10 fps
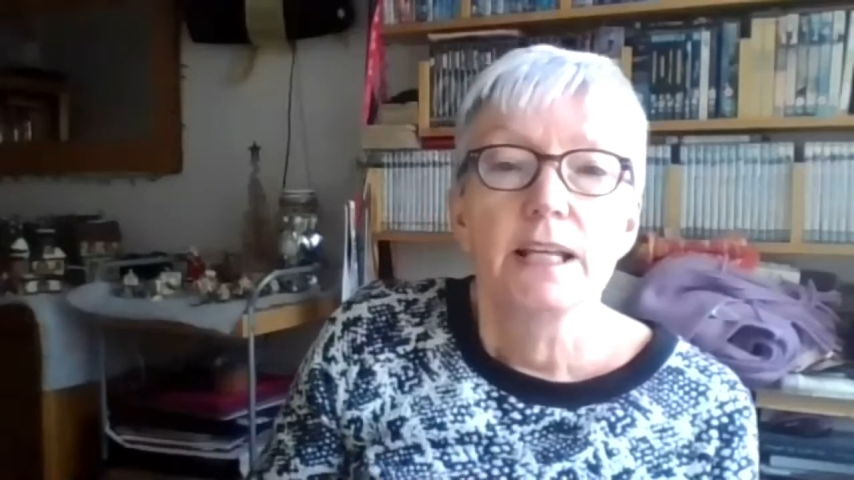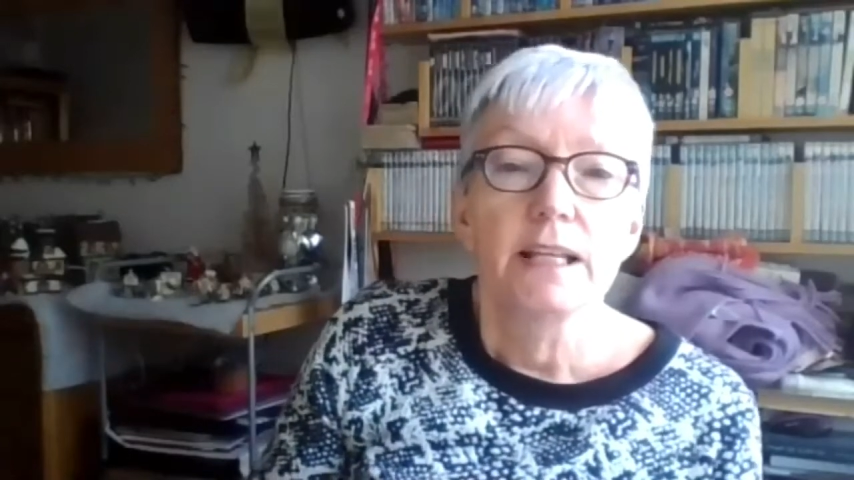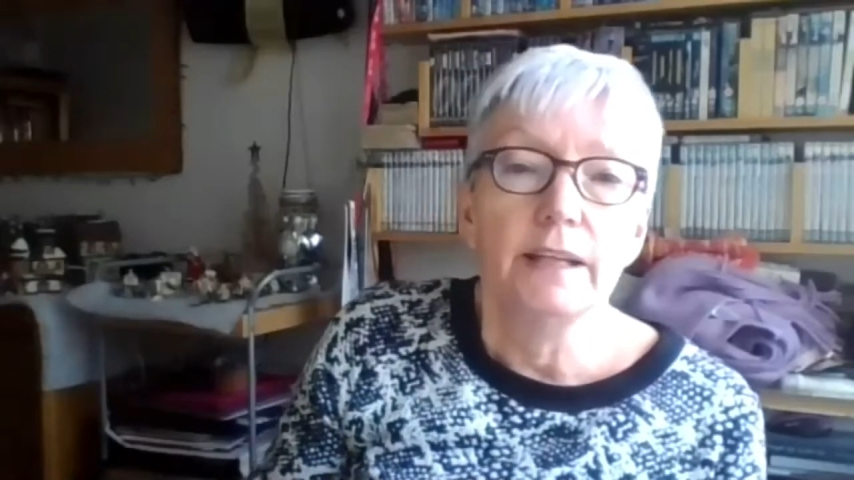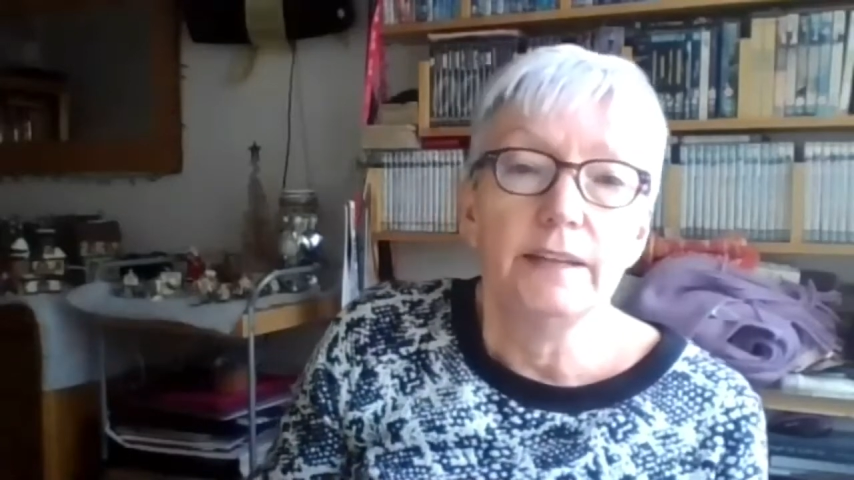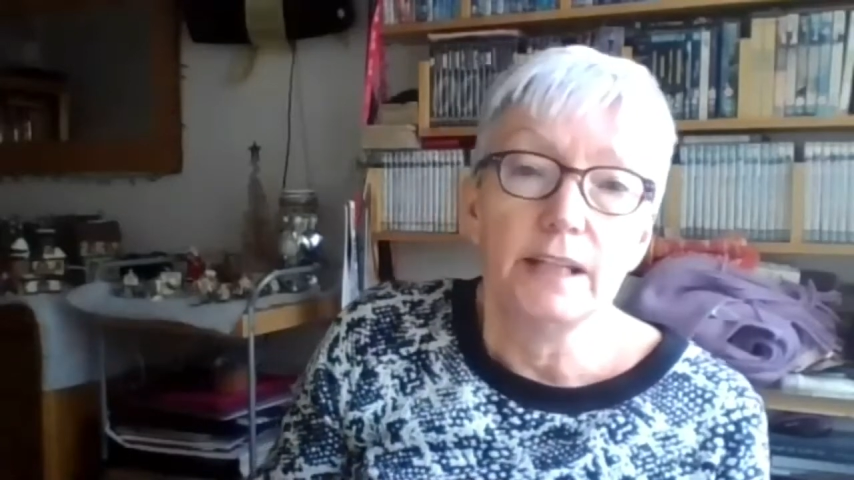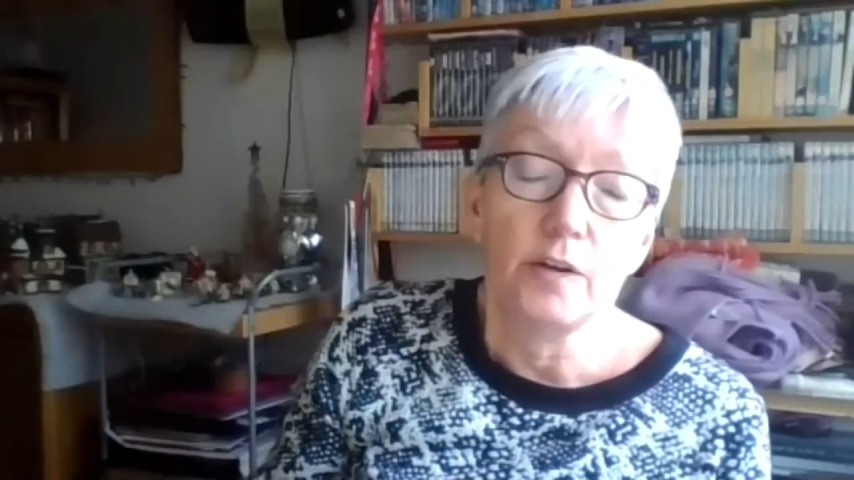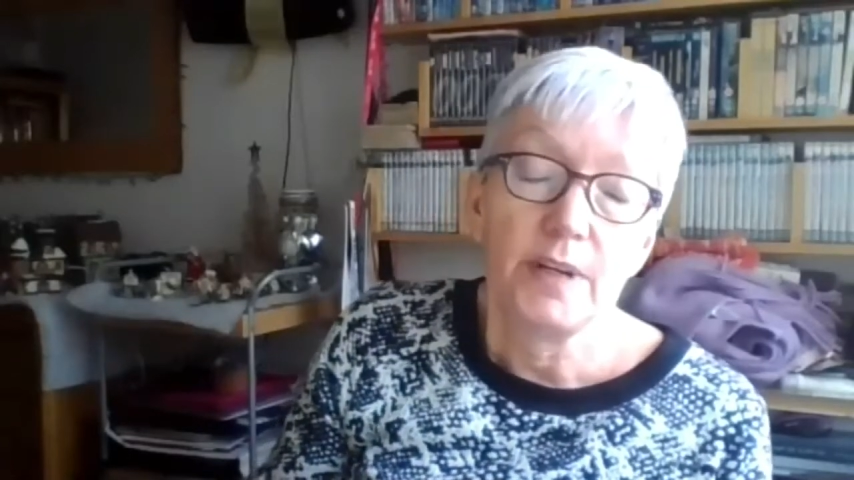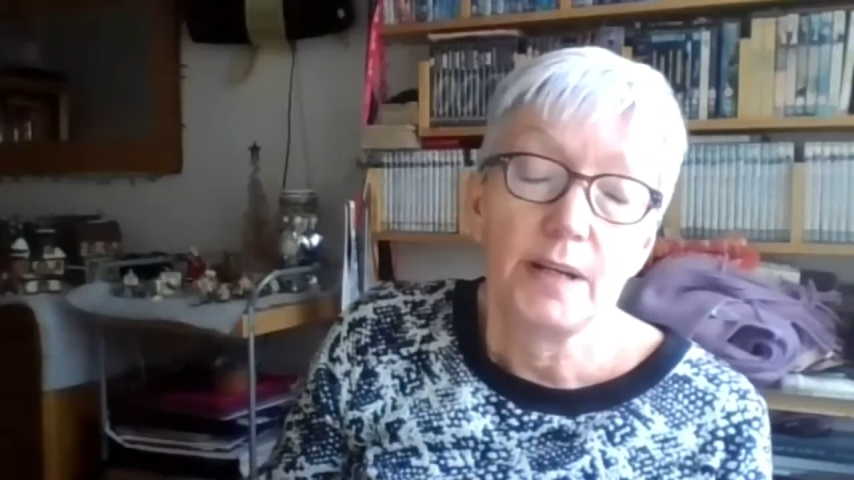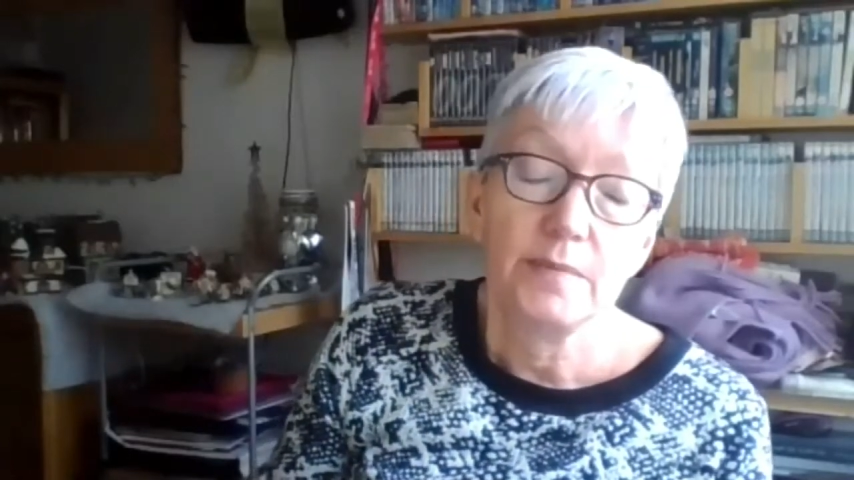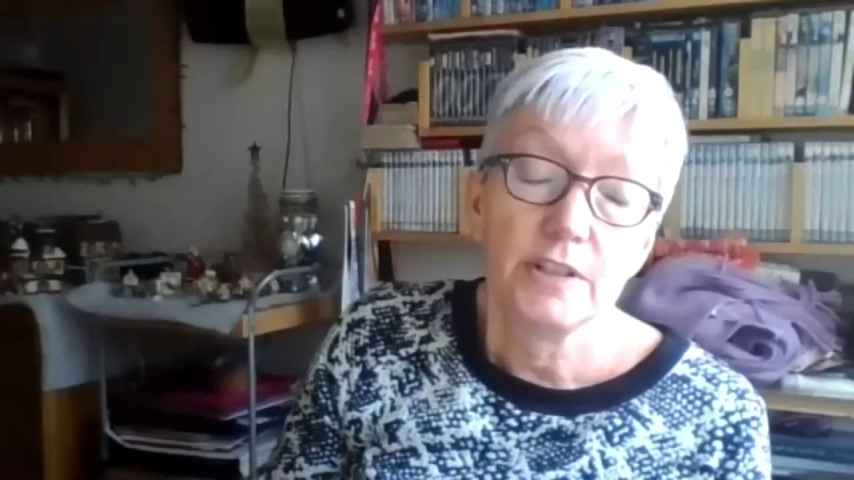and then I'll be
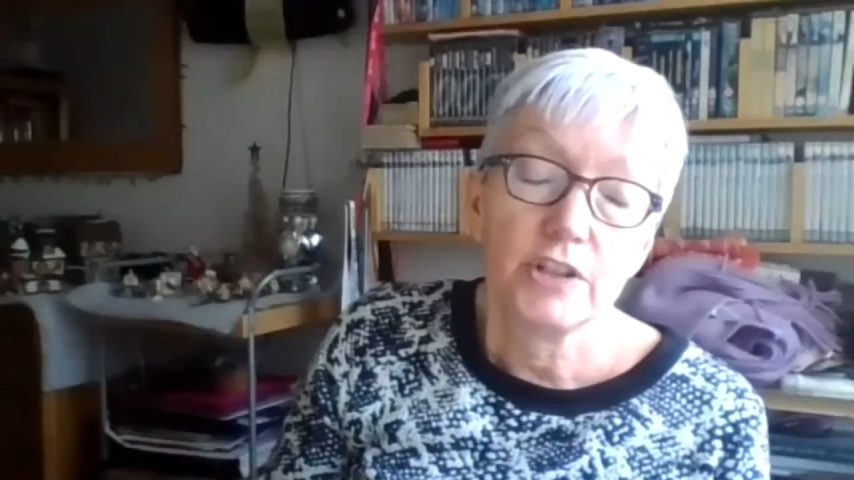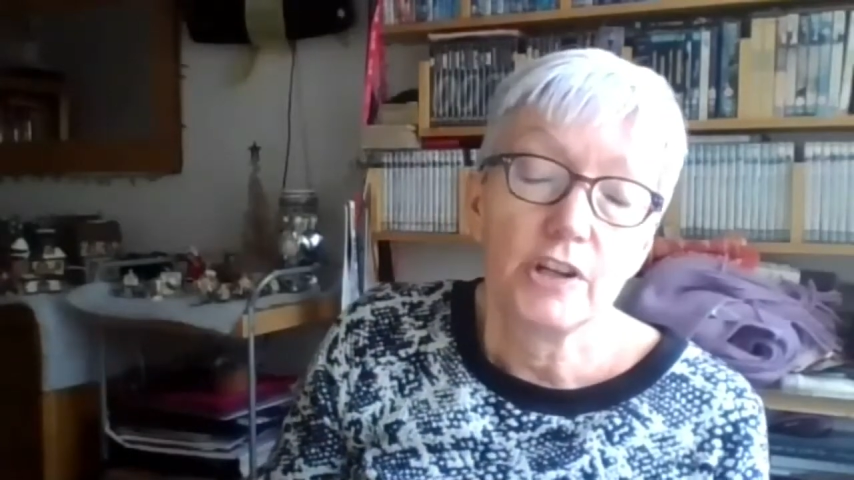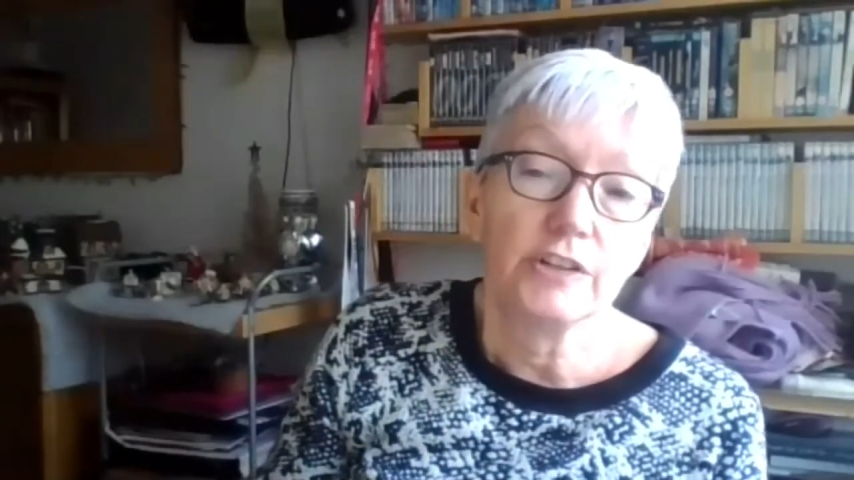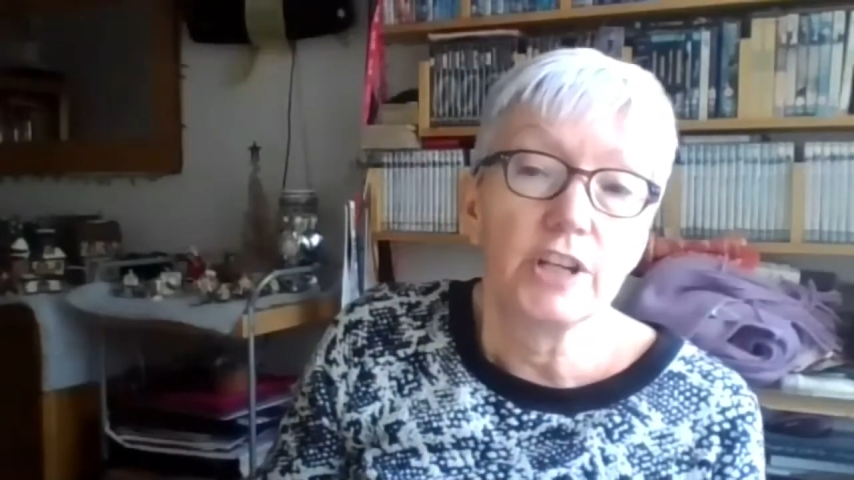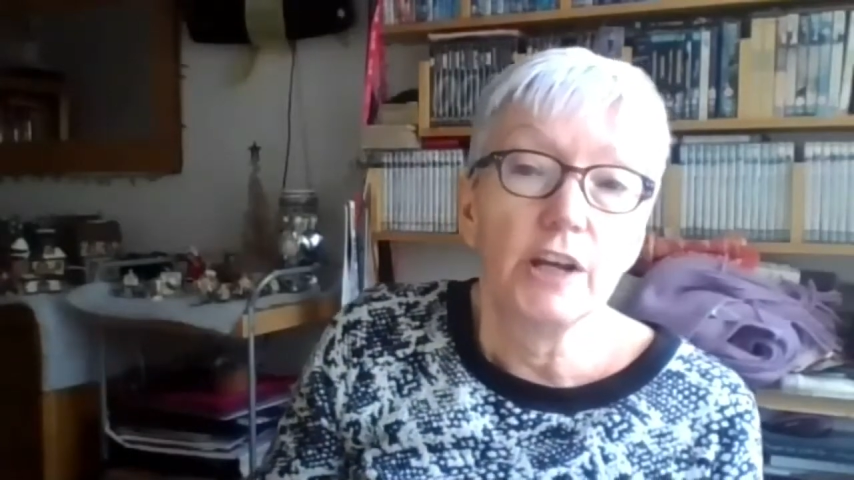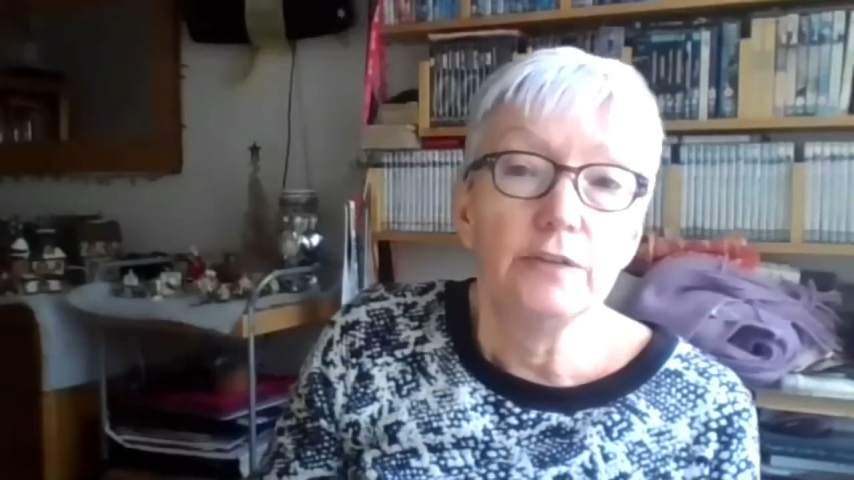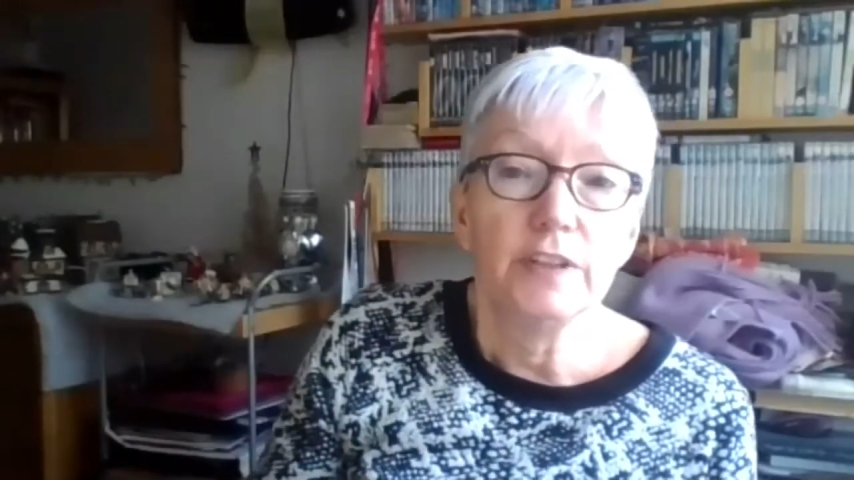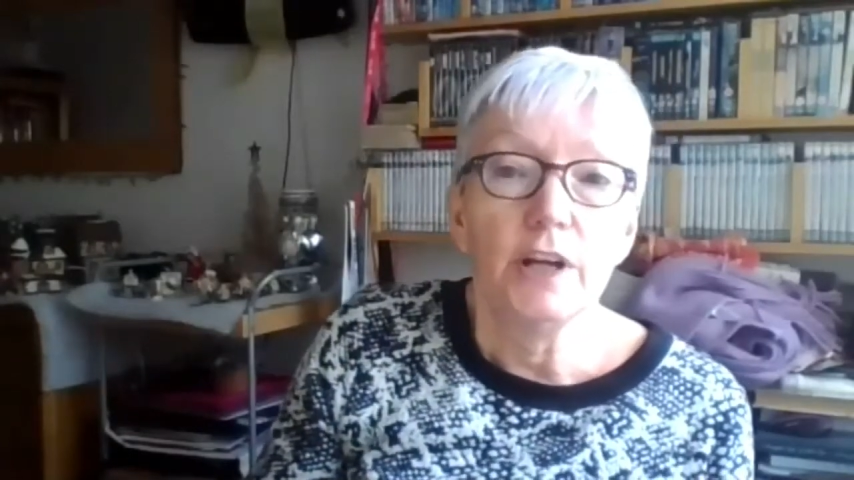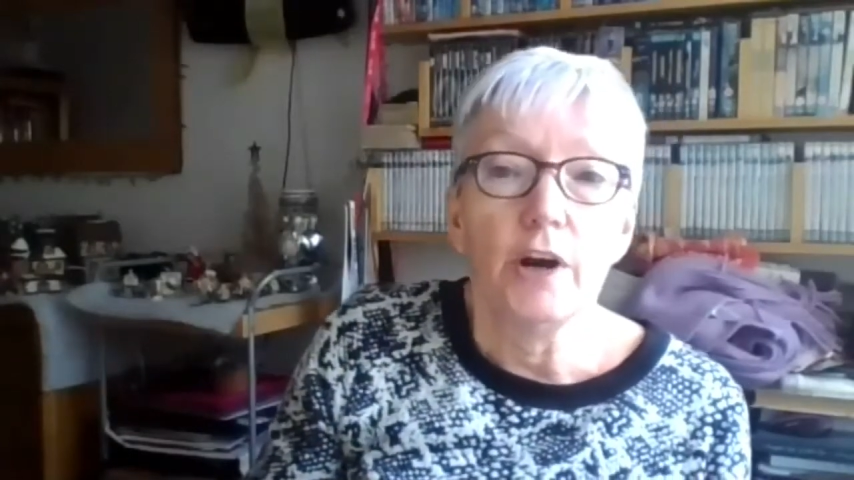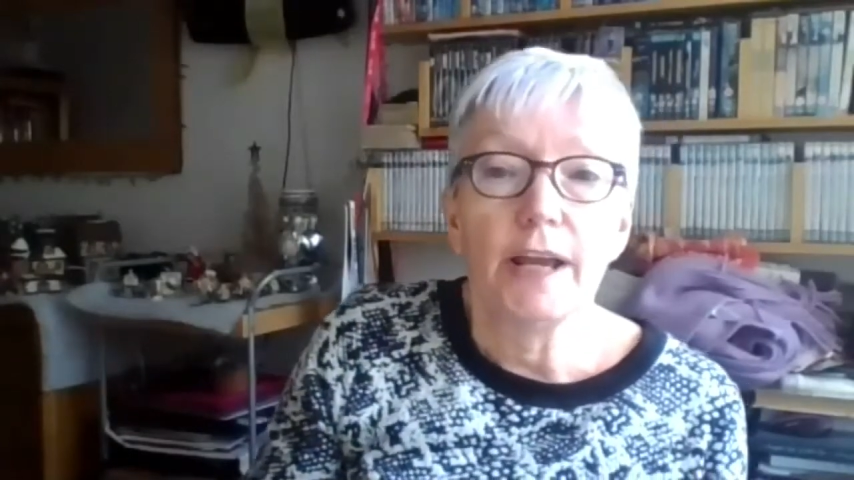able to charge it
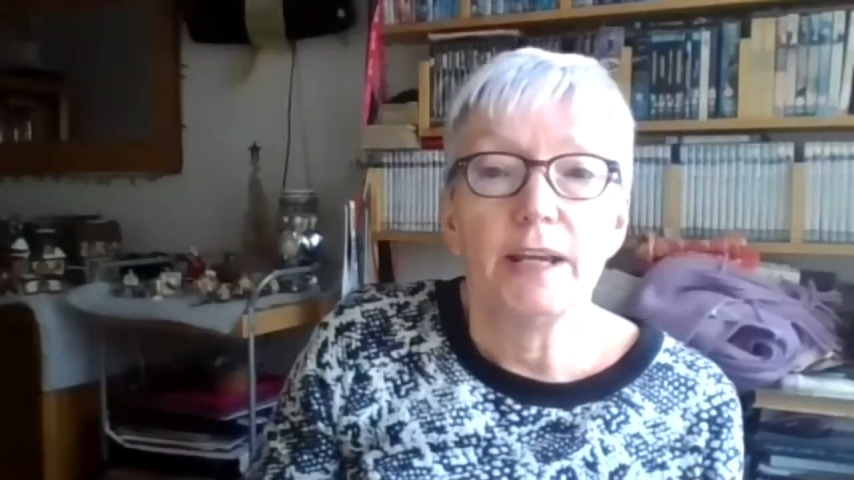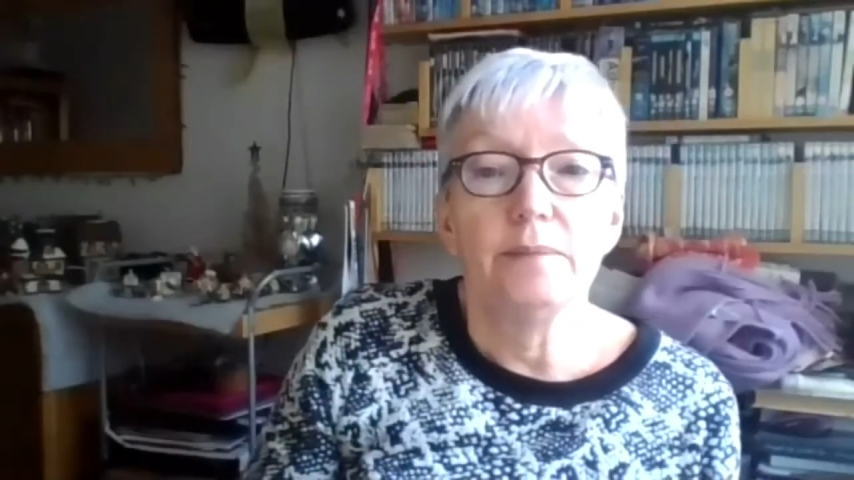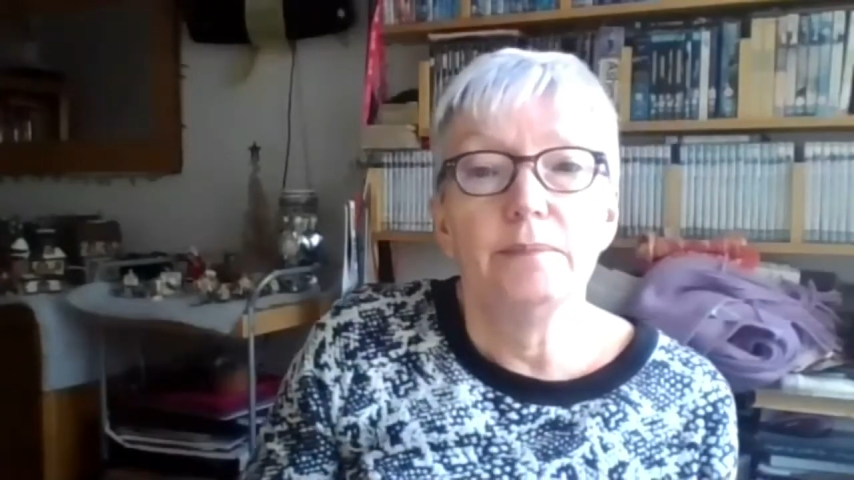overnight.